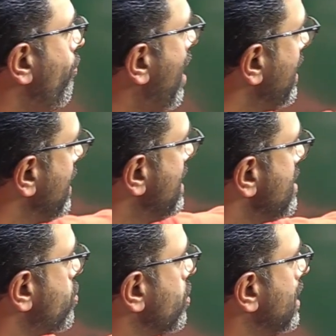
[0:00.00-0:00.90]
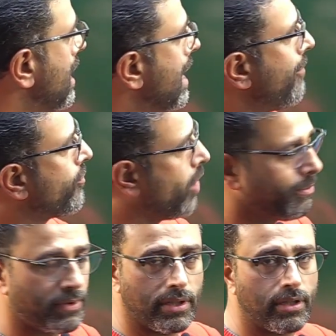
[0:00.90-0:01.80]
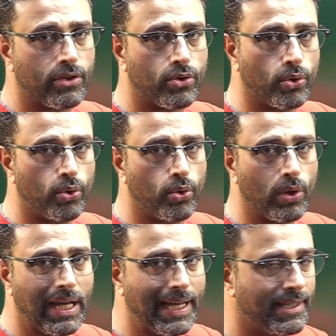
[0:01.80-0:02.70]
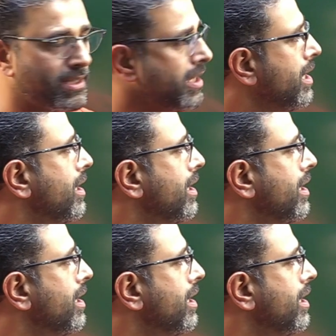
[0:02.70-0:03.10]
One is to the left of the two lines,